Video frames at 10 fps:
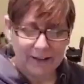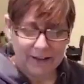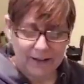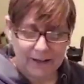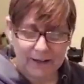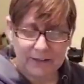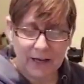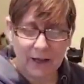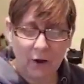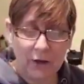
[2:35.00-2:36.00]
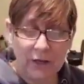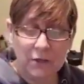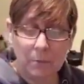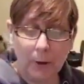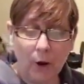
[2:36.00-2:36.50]
Yeah, in
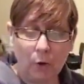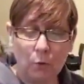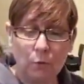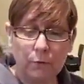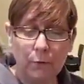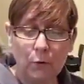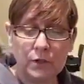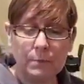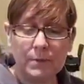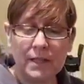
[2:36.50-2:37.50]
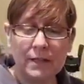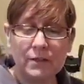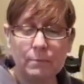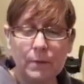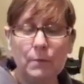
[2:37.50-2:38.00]
the poll, 40%
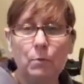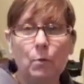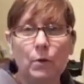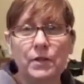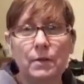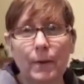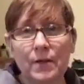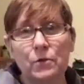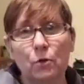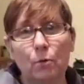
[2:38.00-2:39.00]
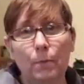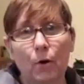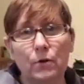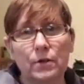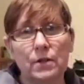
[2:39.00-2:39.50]
of people wanted a bandsaw
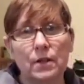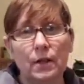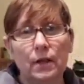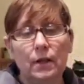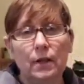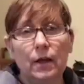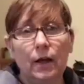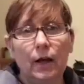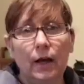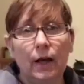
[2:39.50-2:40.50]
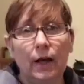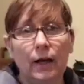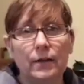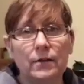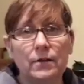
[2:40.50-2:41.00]
box.
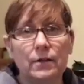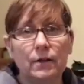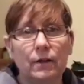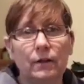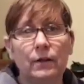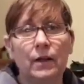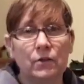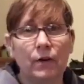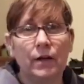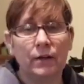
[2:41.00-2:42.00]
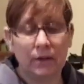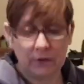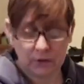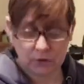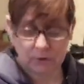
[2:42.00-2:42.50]
And that's great, thanks,
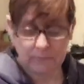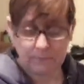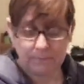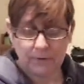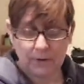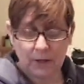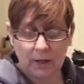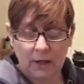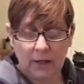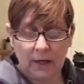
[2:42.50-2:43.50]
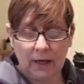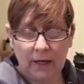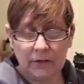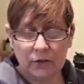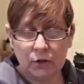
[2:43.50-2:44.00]
Stuart.
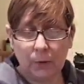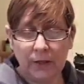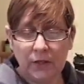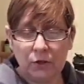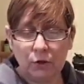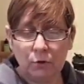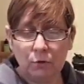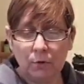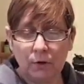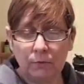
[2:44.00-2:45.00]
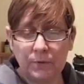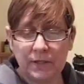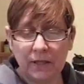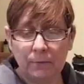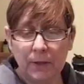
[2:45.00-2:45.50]
And
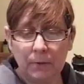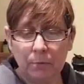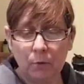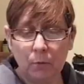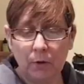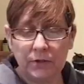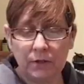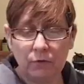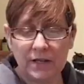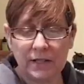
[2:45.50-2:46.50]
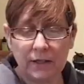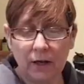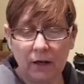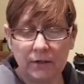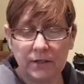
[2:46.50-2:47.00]
22% of people wanted resin
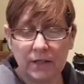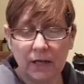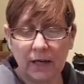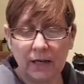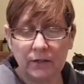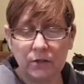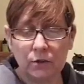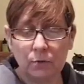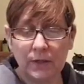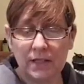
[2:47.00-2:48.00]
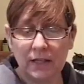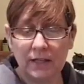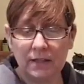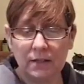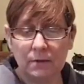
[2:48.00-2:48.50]
art, and
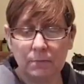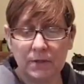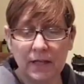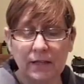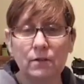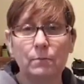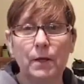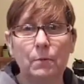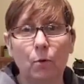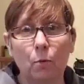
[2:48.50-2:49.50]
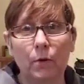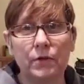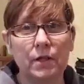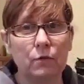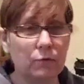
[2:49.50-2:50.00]
28% of people
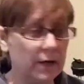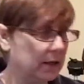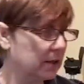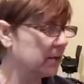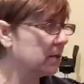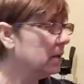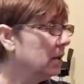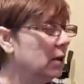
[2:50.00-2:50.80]
wanted rings.